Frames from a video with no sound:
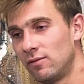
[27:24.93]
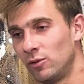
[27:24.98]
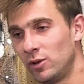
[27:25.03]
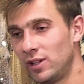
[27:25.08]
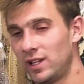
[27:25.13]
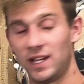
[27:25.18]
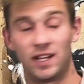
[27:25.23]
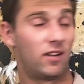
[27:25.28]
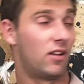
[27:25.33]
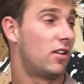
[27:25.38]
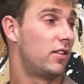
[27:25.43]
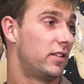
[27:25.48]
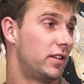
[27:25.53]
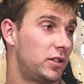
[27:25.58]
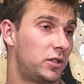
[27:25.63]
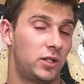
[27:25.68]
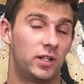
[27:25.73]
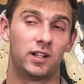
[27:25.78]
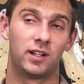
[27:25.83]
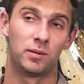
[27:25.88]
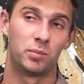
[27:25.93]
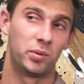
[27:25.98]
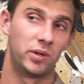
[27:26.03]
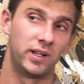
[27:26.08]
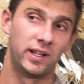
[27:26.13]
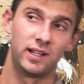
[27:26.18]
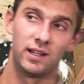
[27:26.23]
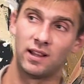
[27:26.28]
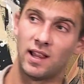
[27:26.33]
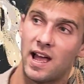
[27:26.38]
really at all this year,
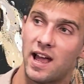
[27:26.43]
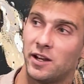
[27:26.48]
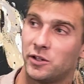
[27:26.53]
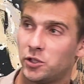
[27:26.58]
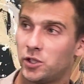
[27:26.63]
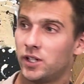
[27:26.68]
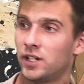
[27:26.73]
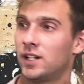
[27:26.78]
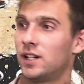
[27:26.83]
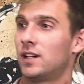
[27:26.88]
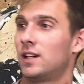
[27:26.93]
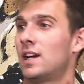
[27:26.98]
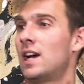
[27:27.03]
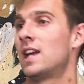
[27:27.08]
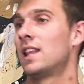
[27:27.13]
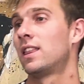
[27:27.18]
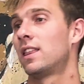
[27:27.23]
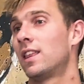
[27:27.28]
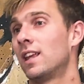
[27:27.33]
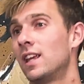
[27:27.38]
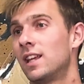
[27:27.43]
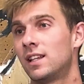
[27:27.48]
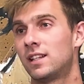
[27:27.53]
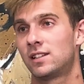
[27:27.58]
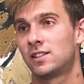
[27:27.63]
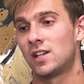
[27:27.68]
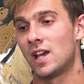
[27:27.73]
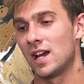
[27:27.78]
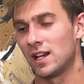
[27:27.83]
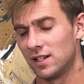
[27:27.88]
but last year I think
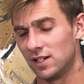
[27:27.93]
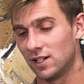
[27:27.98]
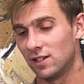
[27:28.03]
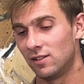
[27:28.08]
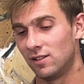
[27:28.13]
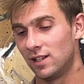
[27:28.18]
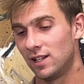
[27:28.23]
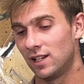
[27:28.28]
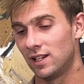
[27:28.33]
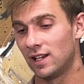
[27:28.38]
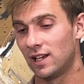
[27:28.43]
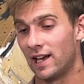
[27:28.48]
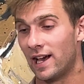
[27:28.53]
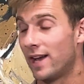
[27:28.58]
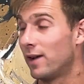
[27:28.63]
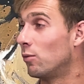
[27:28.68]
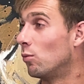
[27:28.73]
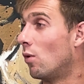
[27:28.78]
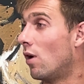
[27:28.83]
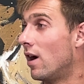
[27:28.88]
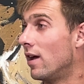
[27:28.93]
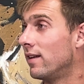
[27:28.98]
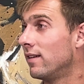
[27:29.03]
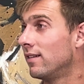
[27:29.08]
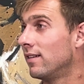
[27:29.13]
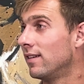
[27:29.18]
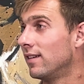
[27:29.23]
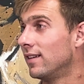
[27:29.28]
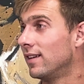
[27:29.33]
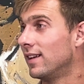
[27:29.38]
technically I
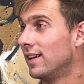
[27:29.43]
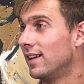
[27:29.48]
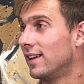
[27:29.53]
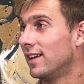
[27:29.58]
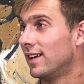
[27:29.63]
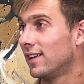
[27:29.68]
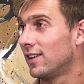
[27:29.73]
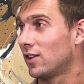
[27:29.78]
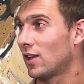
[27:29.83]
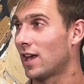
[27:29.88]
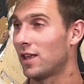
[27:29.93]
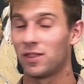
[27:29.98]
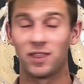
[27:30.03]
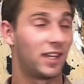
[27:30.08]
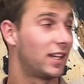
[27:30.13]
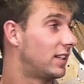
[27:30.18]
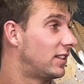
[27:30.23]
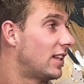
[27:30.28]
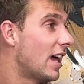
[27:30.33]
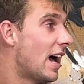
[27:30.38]
won. I think